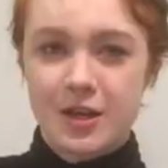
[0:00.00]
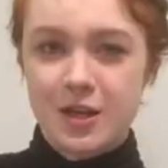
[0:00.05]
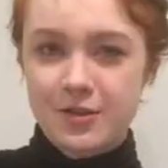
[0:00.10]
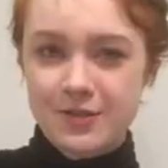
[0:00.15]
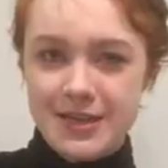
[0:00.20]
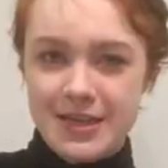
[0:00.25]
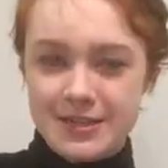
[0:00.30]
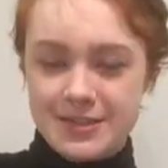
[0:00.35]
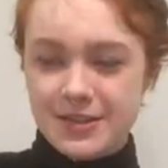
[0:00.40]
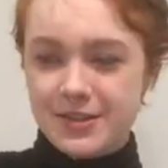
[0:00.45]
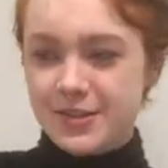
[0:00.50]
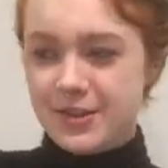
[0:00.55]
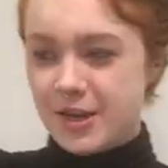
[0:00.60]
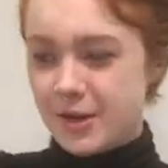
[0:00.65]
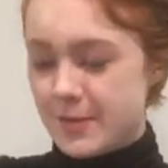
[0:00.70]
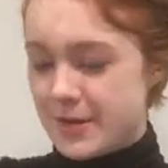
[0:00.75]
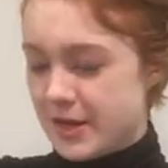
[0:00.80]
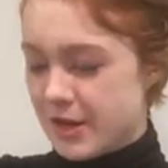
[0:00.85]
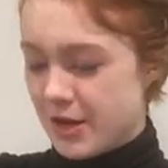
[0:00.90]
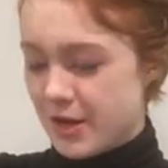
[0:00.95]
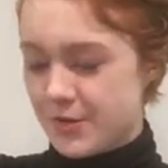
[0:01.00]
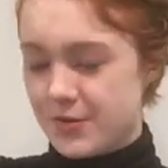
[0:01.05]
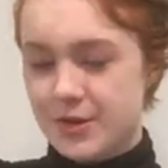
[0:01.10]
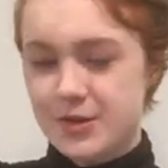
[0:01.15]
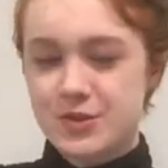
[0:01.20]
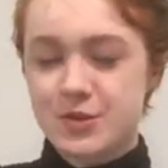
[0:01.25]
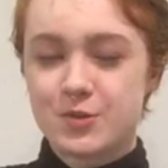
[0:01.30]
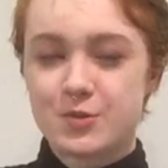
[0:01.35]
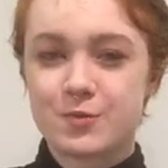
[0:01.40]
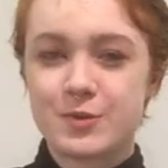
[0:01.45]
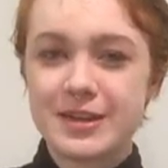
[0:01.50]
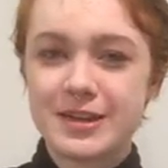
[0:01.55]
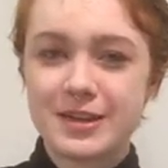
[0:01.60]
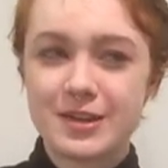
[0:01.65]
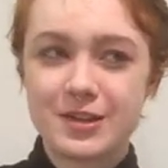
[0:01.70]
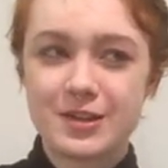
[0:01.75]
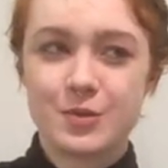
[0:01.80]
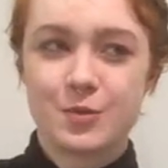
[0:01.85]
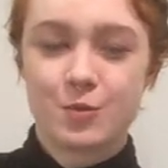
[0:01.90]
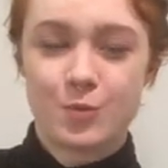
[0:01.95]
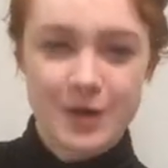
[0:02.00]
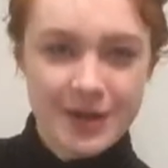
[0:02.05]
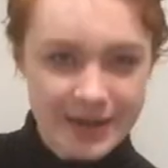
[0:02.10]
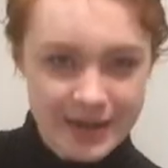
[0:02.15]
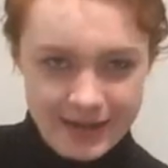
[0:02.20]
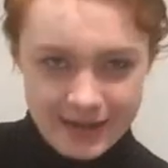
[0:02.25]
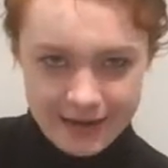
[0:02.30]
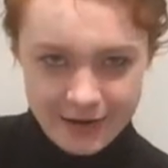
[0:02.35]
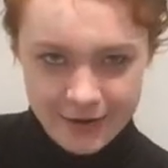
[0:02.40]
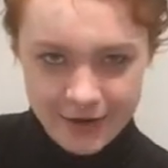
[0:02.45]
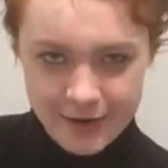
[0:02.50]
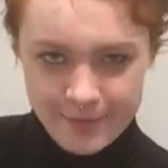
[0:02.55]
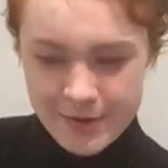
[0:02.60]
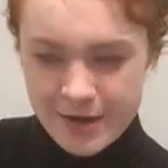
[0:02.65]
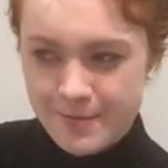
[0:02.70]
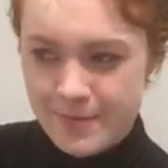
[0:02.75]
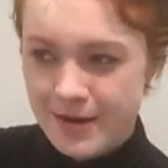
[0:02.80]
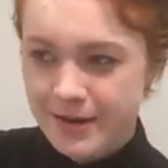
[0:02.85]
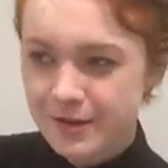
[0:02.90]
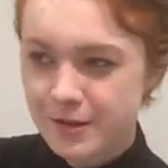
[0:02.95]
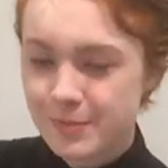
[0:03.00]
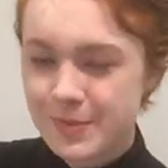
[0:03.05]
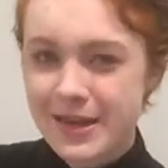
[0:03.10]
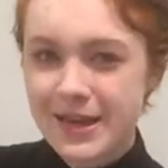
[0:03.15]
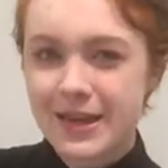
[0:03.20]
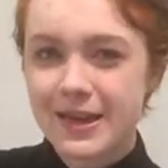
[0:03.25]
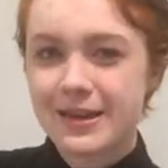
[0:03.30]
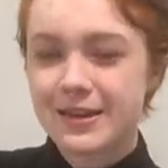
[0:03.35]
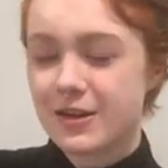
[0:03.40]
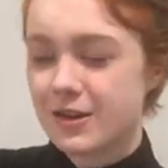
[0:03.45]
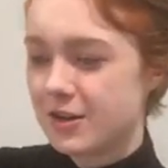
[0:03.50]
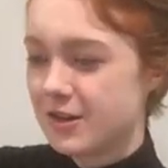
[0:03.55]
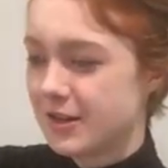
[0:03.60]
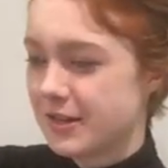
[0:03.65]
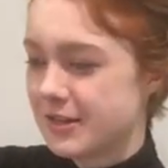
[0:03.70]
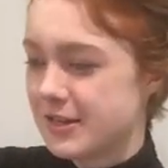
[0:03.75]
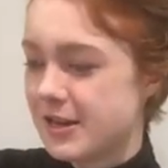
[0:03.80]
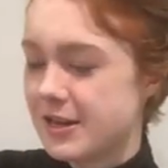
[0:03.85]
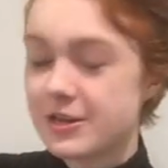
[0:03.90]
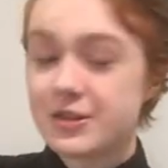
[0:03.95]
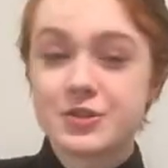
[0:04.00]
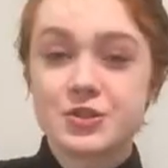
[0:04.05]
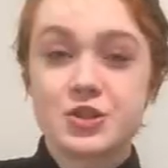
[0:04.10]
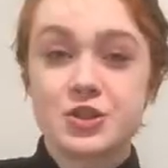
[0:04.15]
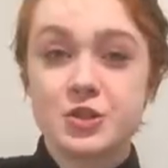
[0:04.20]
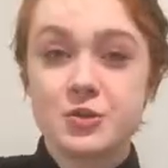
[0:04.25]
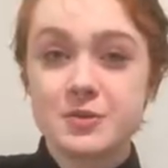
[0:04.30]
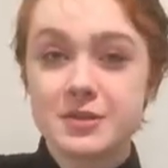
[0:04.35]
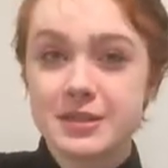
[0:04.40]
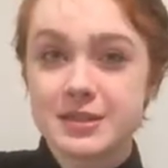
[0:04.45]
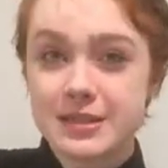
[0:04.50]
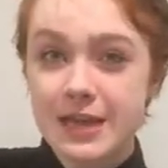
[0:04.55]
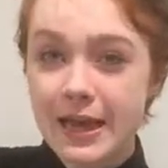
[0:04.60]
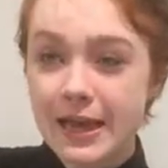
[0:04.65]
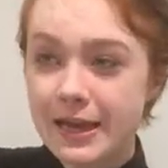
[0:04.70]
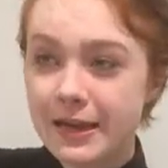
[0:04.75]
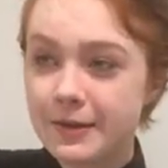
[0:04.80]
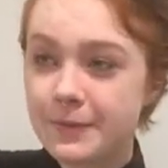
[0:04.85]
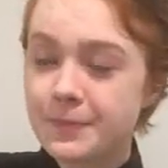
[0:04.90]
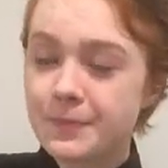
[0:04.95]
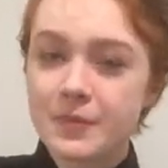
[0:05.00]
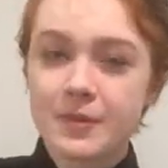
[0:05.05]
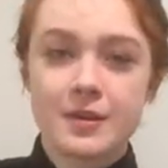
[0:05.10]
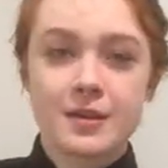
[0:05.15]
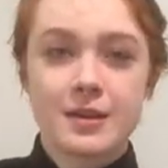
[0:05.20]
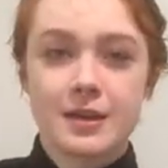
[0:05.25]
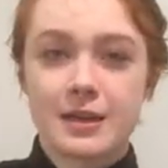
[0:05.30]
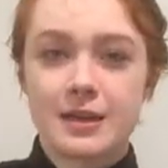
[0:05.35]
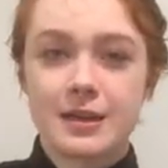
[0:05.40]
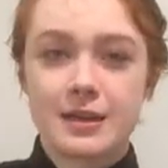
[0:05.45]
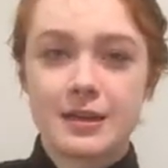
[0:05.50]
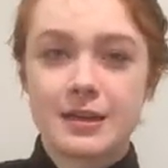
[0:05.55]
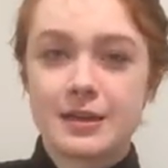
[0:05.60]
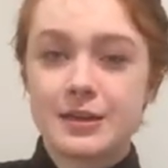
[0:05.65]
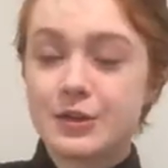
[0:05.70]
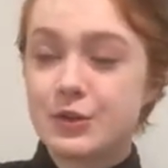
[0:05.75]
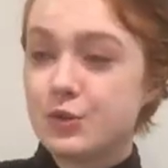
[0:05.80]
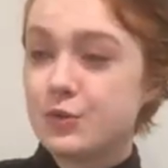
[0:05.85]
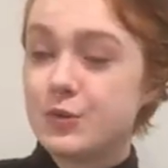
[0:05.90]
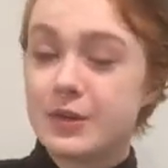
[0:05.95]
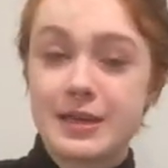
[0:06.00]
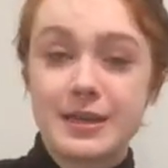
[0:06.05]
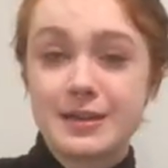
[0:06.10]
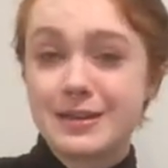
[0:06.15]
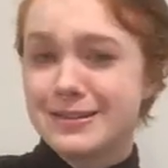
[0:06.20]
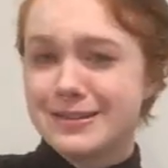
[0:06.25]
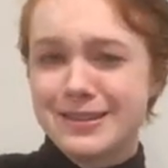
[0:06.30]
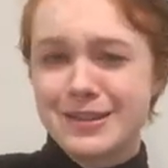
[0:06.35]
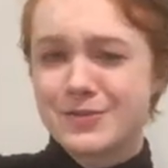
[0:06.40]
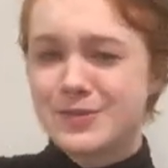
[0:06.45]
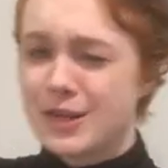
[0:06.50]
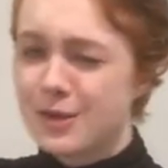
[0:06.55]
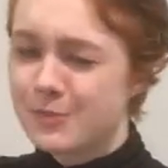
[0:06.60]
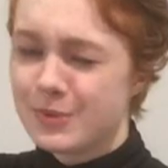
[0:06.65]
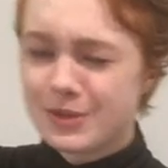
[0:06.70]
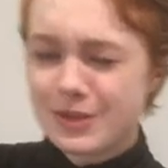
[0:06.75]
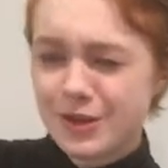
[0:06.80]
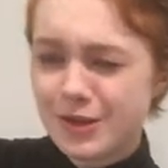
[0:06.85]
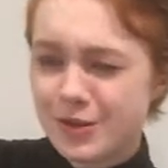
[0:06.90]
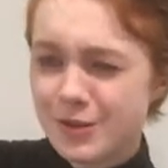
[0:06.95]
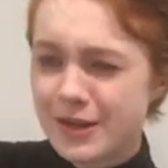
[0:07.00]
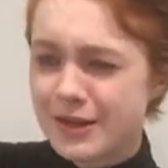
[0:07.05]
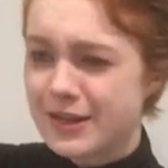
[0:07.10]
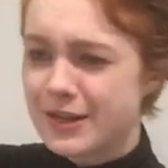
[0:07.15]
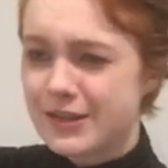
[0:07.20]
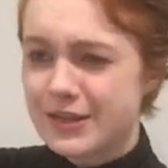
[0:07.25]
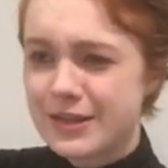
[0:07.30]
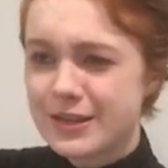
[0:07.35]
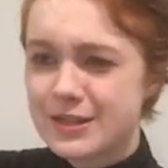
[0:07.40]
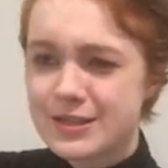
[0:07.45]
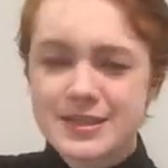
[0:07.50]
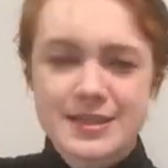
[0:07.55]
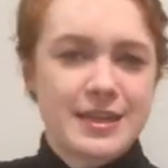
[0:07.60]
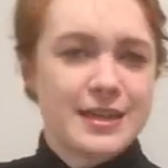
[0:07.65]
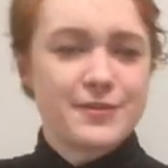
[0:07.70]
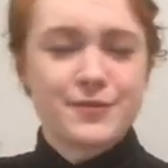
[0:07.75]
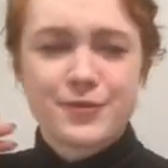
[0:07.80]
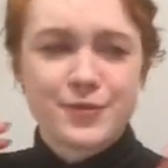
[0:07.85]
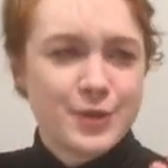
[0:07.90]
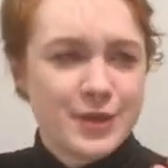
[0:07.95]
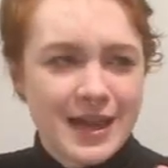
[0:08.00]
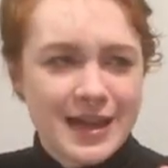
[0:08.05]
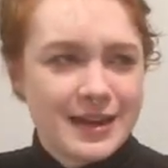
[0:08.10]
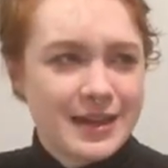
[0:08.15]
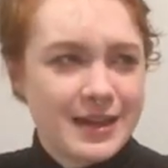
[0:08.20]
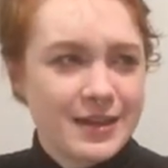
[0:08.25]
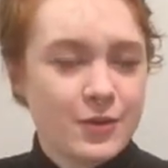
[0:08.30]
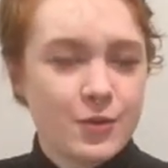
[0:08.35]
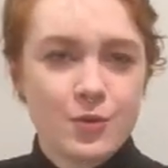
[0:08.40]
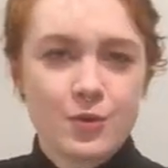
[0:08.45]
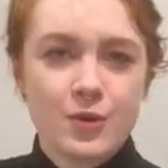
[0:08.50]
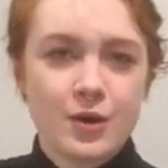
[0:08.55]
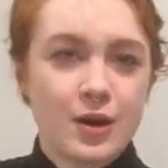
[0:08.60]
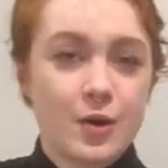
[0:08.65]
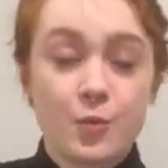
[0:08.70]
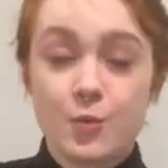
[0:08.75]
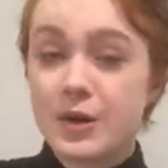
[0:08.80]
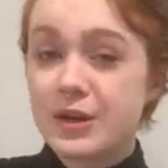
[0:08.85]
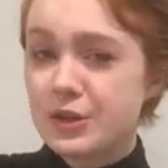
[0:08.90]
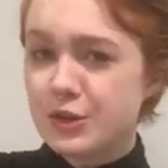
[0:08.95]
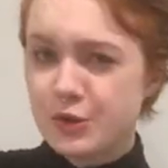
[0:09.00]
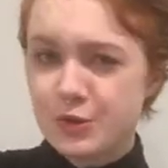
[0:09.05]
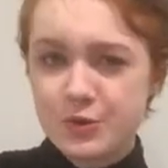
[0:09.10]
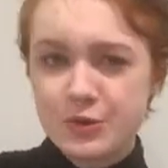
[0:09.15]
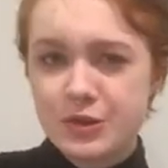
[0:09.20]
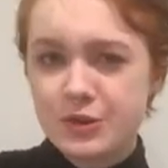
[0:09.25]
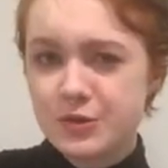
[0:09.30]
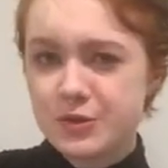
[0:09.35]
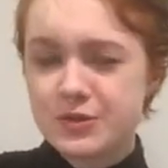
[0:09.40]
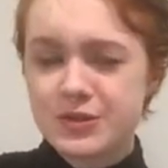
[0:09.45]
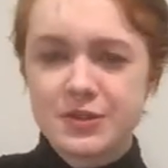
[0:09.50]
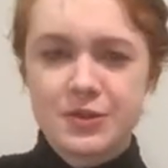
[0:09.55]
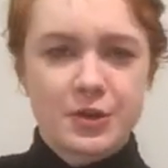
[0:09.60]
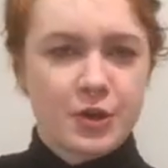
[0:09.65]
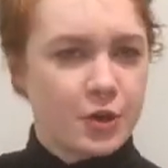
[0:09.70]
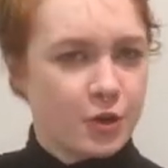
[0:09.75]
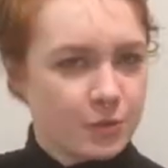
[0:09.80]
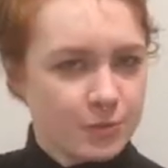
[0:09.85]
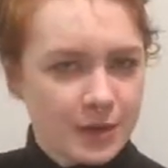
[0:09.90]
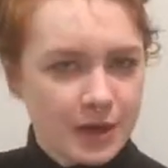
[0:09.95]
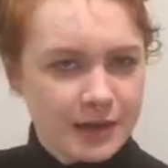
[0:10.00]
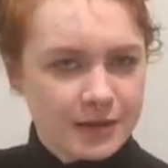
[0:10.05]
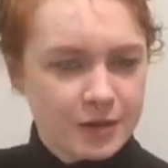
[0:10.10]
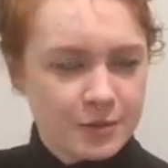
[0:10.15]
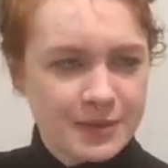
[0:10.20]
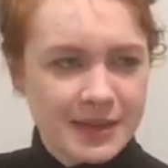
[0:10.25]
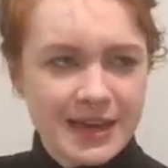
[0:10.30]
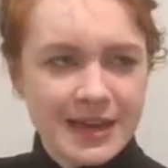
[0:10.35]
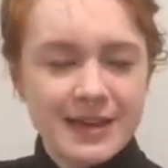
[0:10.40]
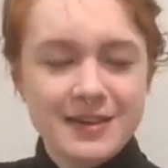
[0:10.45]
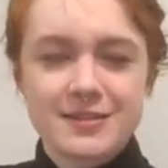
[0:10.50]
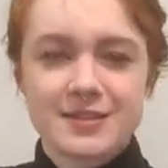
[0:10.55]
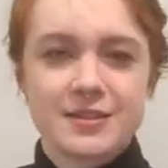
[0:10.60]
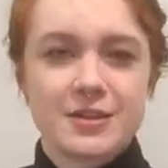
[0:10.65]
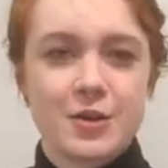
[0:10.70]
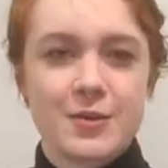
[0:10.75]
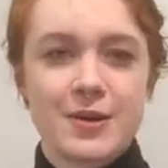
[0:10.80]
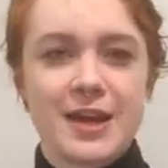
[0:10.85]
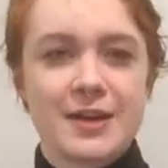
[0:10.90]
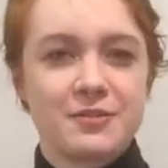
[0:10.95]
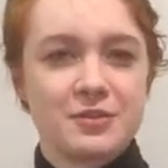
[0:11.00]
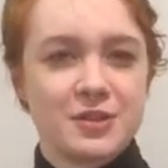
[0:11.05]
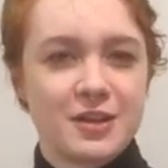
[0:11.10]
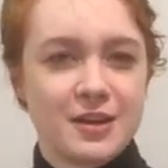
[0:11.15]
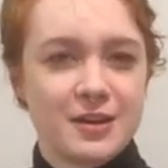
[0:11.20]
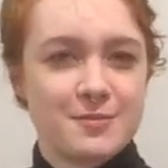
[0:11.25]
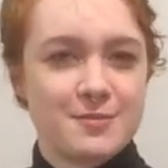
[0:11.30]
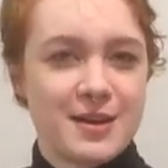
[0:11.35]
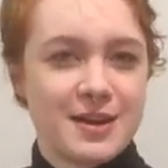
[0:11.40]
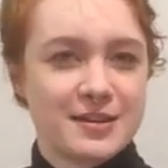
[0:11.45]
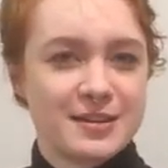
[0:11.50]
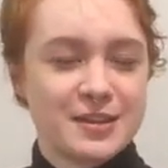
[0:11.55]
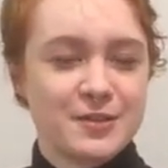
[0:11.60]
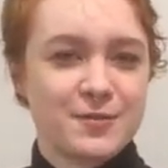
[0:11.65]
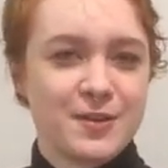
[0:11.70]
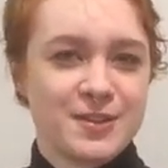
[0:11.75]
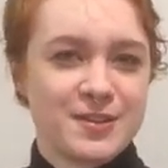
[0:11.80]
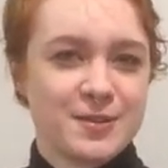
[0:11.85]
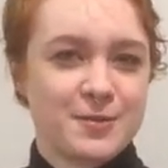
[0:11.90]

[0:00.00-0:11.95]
All right, there we go. There's a real what I carry in my model bag on a shoot day. You can leave down below anything else that I'm forgetting or what you use in your own model bags. I know I have a lot of modeling friends